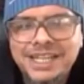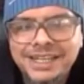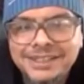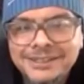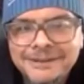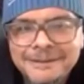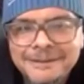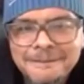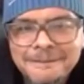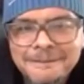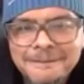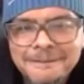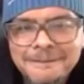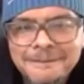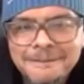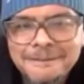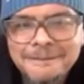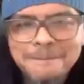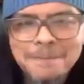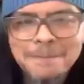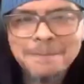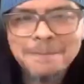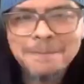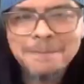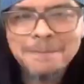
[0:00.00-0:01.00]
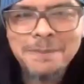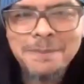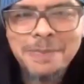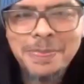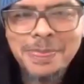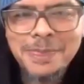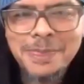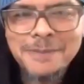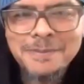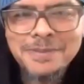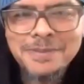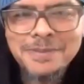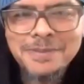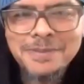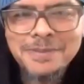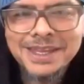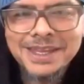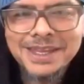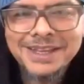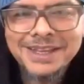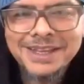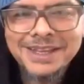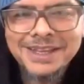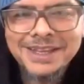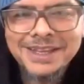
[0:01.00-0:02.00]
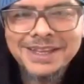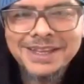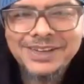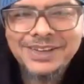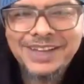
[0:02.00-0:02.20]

he slopes to it. And then that just made my